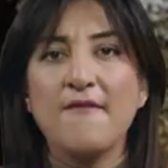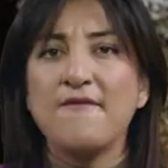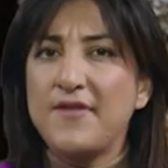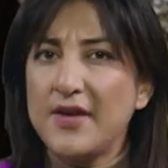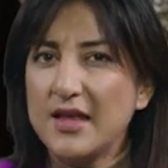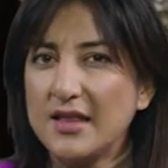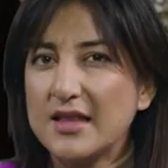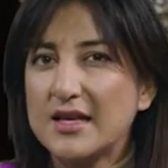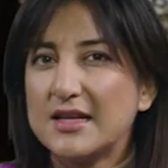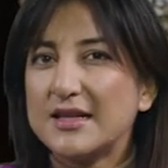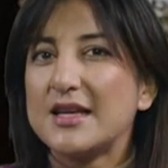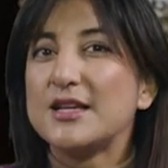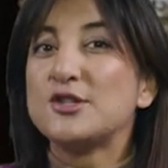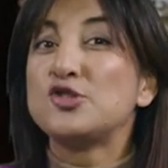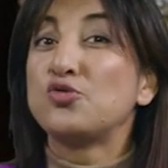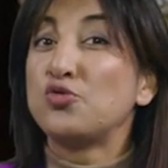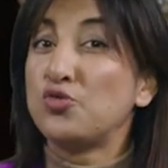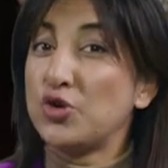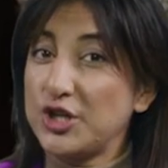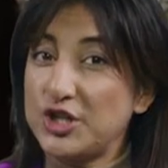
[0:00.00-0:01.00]
Finland
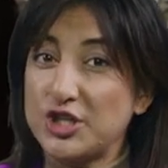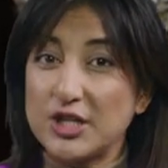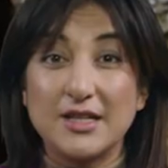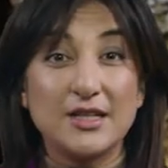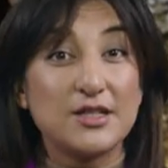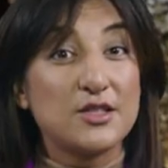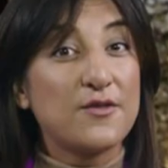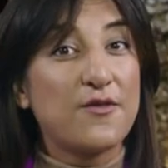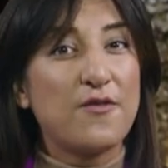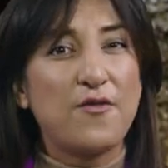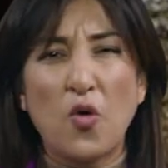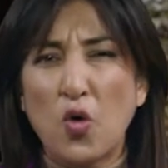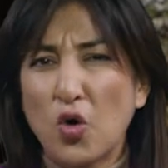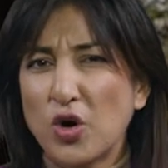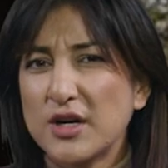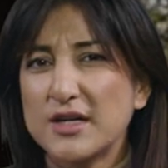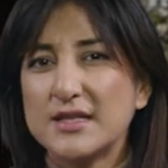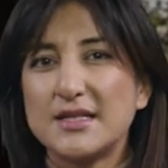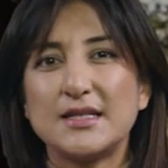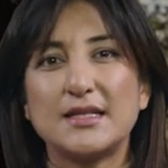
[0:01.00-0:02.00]
is rich in its
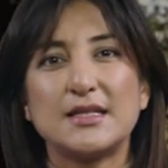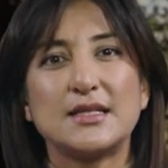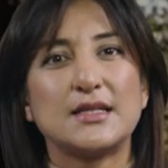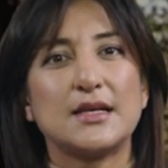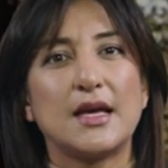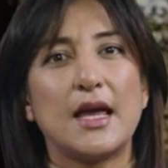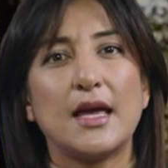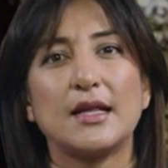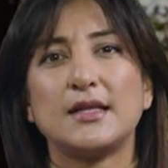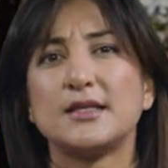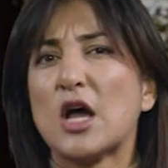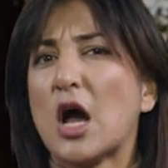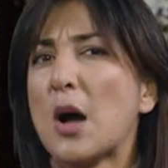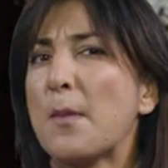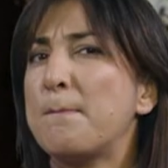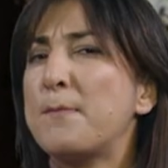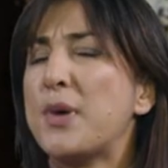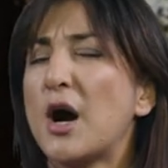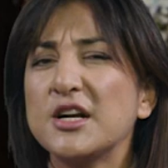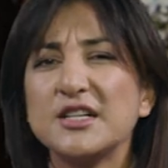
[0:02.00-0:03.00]
forests, its
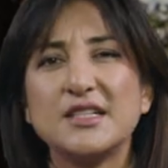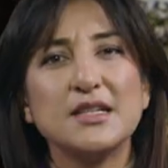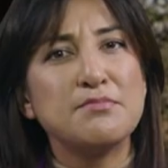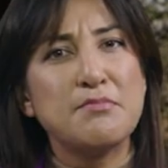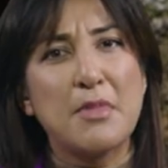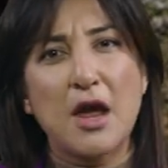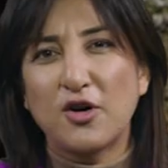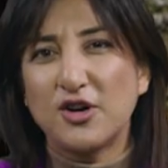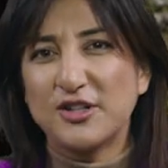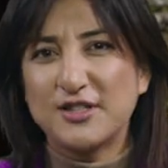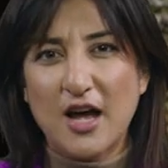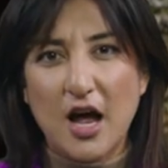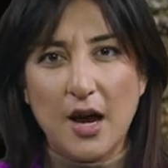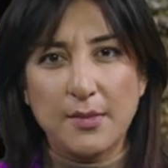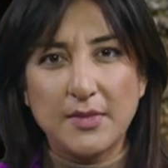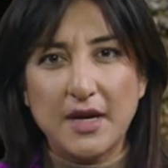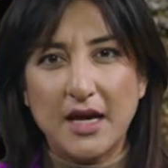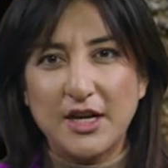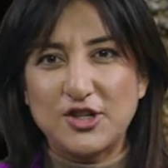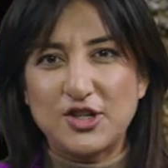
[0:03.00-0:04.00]
abundant
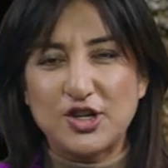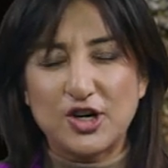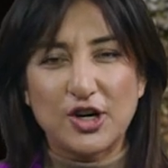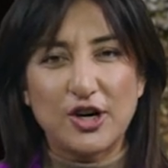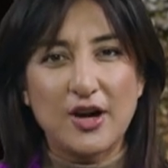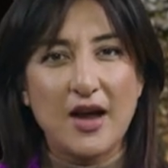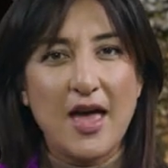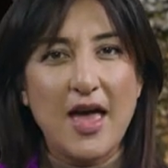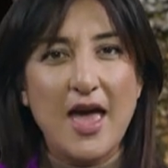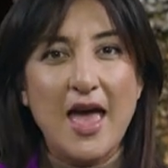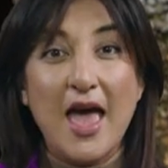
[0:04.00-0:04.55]
maritime nature,